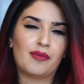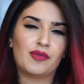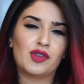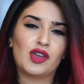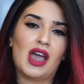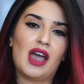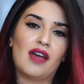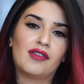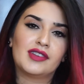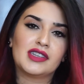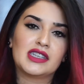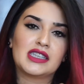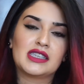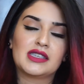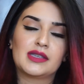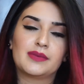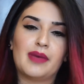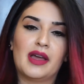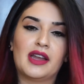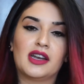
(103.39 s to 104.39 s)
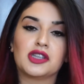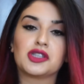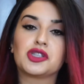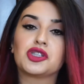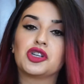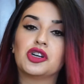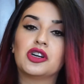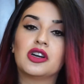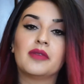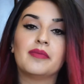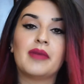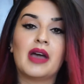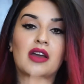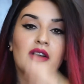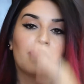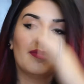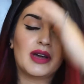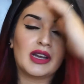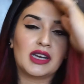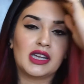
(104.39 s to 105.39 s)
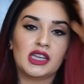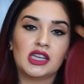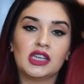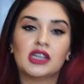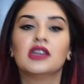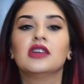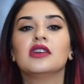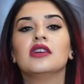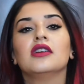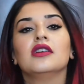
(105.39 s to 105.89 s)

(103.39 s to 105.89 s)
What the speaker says: You have to spend a certain amount of money